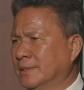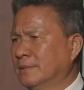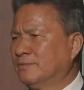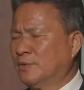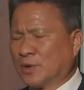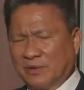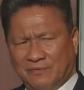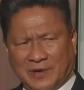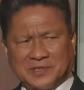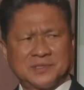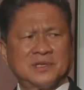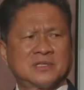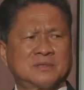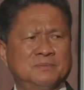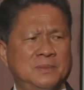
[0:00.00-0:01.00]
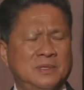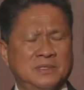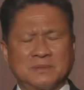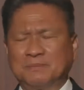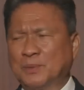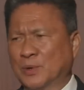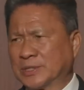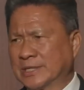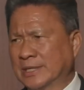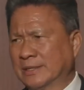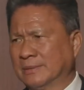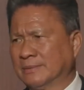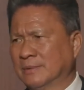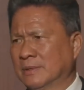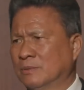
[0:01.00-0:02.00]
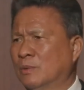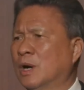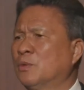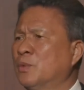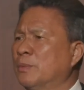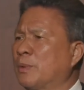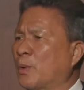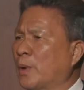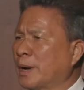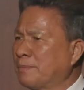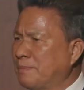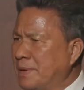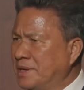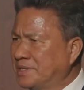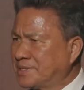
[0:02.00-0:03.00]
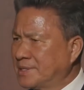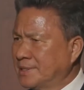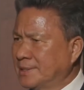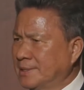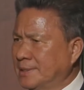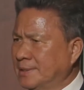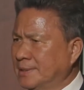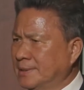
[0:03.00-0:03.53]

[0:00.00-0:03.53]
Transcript: for the investor is, is important while we provide peace